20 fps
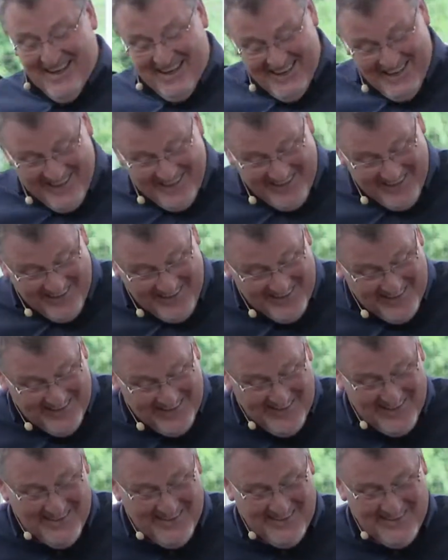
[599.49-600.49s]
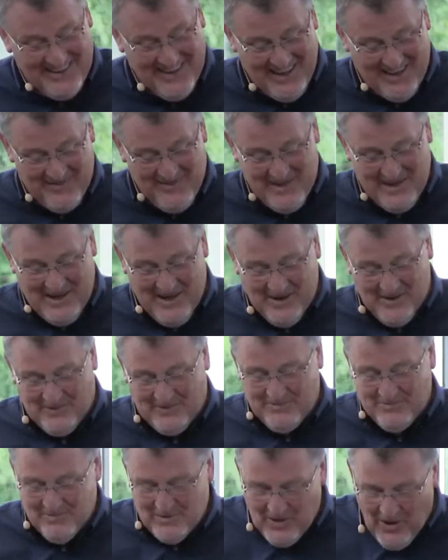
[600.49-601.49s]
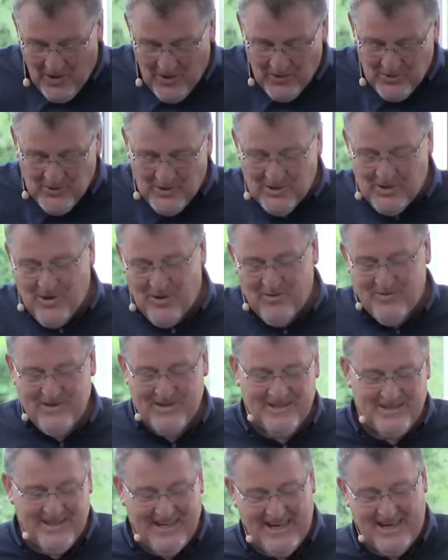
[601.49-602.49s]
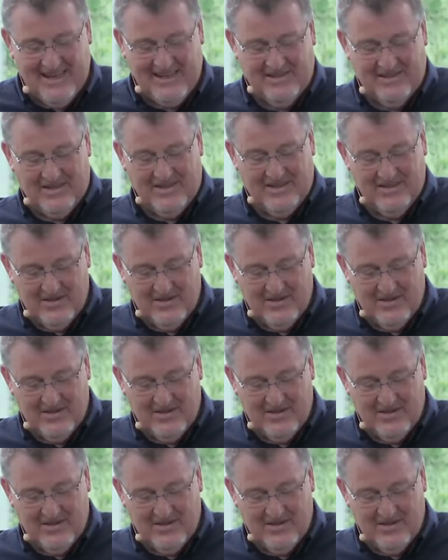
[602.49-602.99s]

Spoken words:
And Off they go. Go look over the land,